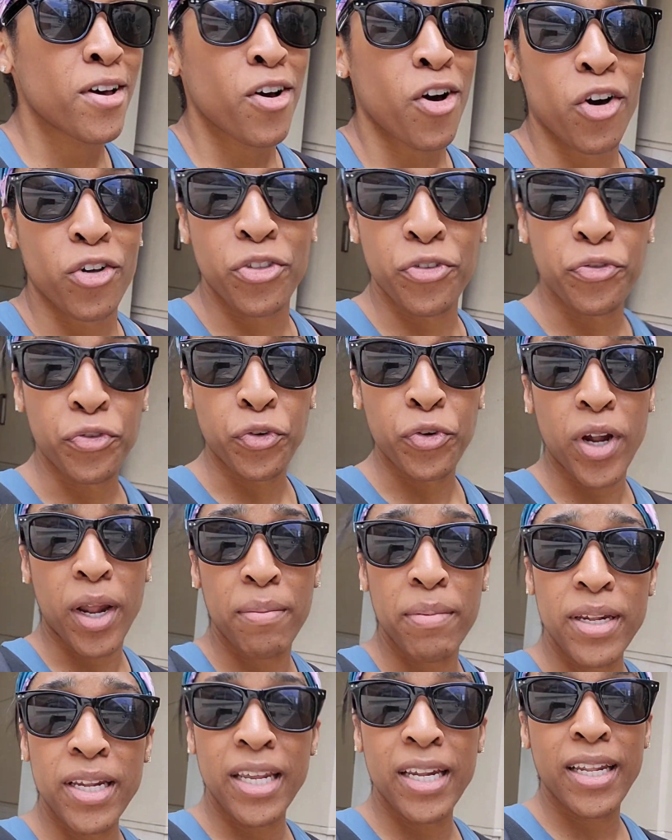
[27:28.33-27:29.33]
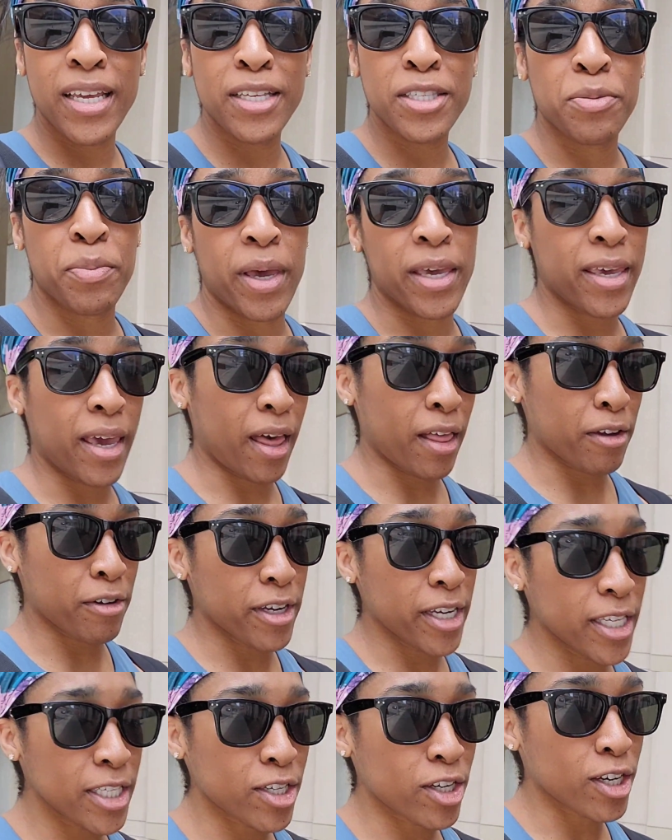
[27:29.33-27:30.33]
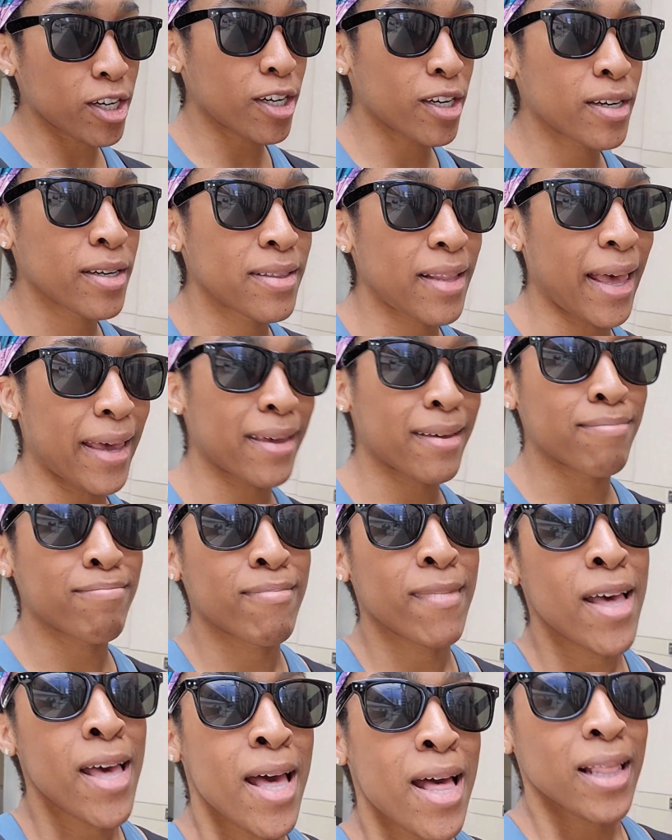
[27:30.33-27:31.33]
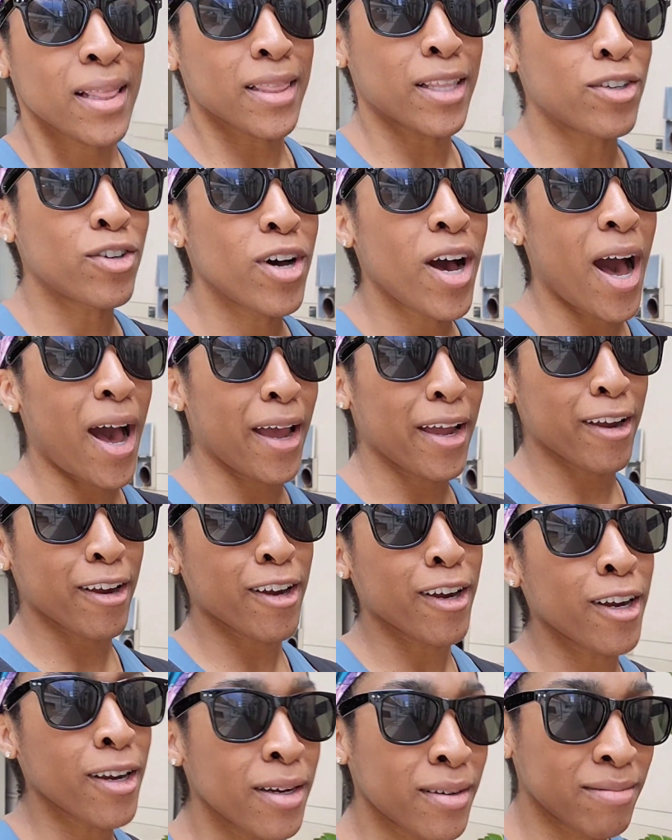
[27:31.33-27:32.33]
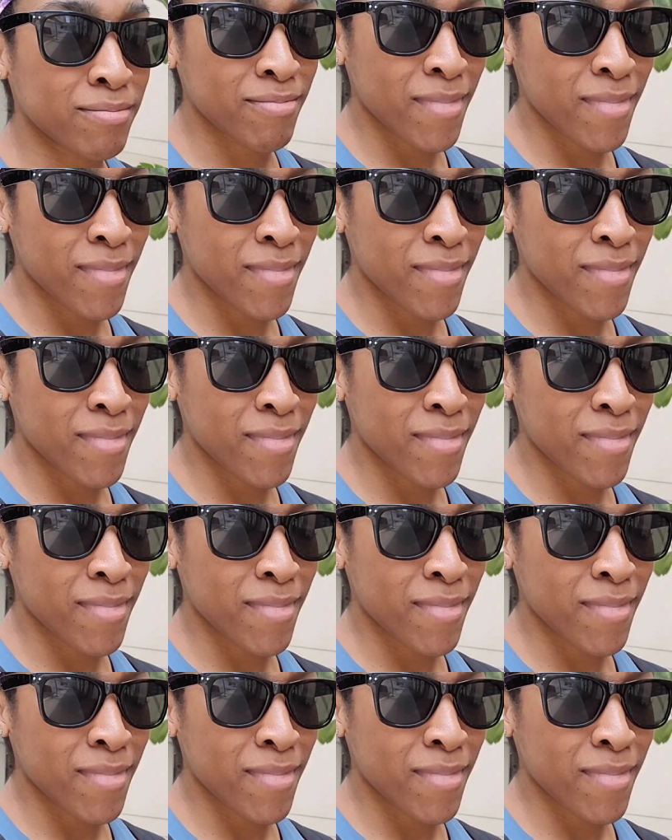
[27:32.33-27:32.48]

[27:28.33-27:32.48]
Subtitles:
all the food I've been eating, so my calories are like a little higher.